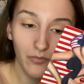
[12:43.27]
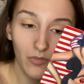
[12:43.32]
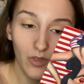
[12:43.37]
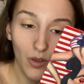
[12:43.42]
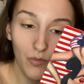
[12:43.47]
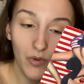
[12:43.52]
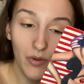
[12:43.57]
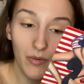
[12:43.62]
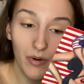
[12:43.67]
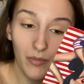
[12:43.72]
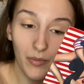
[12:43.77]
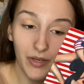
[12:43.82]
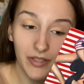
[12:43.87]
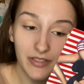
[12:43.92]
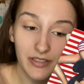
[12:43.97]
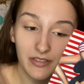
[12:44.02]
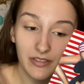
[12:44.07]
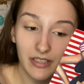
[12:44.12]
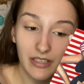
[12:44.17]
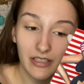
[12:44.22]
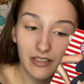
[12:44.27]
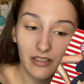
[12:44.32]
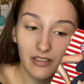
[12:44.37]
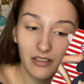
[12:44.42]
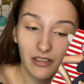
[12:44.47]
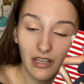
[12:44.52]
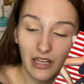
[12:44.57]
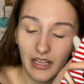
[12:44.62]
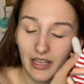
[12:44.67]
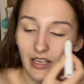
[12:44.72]
we were wondering
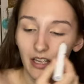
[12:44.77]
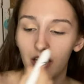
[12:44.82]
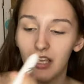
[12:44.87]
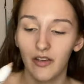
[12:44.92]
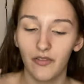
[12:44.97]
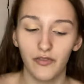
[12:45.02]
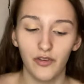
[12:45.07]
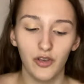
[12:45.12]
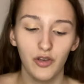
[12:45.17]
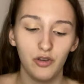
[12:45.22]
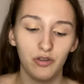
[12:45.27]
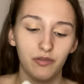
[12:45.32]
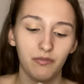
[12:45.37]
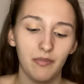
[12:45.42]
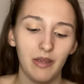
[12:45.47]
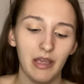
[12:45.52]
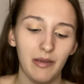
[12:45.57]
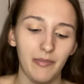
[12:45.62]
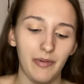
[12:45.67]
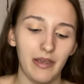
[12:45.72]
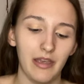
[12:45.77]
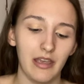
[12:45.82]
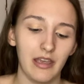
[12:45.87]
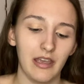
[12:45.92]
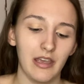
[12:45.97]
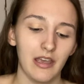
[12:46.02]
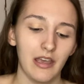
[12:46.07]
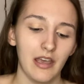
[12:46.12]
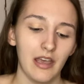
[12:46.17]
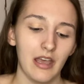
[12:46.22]
like if you could
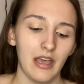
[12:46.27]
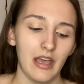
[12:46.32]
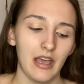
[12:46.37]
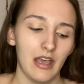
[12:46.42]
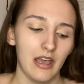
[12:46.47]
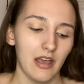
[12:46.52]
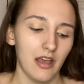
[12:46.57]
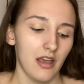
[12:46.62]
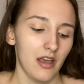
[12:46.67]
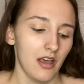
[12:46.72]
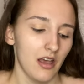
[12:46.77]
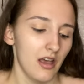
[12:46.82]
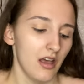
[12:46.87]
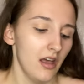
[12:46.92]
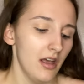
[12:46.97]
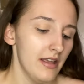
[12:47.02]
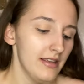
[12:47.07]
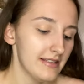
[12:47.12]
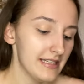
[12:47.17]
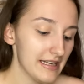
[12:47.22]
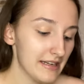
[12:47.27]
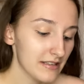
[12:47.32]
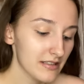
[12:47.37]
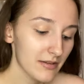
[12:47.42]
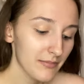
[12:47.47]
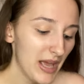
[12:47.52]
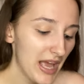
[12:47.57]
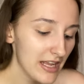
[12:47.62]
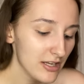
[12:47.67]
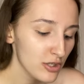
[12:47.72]
maybe send us
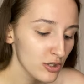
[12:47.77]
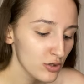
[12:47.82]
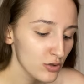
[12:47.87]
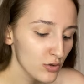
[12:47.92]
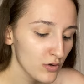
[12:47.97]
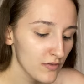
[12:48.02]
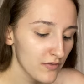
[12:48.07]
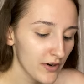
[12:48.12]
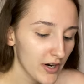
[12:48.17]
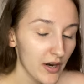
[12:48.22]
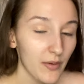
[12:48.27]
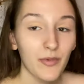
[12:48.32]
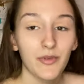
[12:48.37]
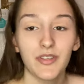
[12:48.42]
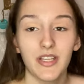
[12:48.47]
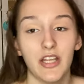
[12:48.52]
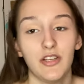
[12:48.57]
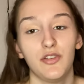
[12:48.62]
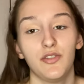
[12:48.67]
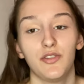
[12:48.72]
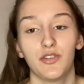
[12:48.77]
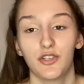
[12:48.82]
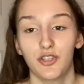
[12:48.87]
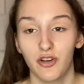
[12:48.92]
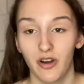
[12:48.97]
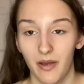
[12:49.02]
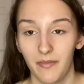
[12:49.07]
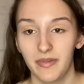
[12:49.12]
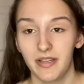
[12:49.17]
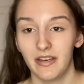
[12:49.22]
some headshots over and we'll send you the
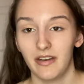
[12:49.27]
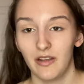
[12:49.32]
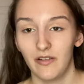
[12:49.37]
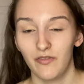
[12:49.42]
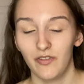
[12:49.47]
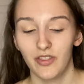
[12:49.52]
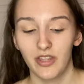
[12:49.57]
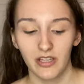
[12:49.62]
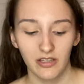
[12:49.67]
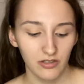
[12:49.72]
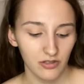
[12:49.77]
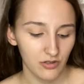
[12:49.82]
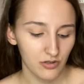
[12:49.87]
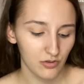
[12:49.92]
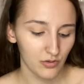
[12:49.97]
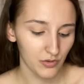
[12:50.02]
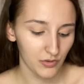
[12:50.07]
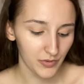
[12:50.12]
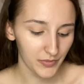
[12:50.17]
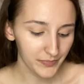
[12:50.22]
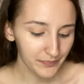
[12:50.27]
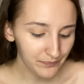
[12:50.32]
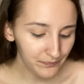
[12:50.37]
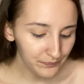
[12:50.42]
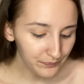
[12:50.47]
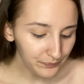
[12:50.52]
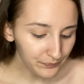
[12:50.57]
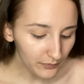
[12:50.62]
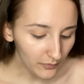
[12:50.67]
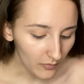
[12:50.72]
script and everything. So
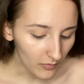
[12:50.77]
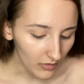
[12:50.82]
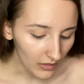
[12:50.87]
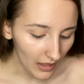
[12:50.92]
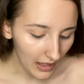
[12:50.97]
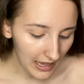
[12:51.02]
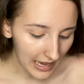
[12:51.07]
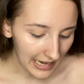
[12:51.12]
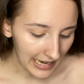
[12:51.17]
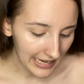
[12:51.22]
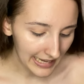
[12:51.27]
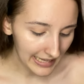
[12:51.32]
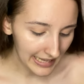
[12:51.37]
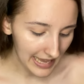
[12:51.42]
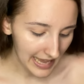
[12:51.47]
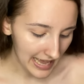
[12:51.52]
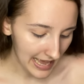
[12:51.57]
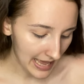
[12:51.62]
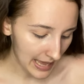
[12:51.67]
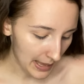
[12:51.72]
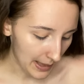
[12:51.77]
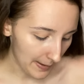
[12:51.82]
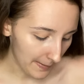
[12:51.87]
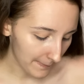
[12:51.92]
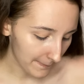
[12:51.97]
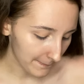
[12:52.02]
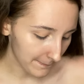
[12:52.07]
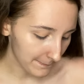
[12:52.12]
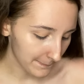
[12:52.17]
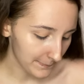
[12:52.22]
I
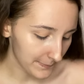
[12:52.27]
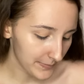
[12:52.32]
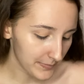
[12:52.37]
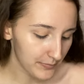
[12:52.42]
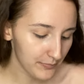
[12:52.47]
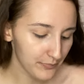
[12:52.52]
sent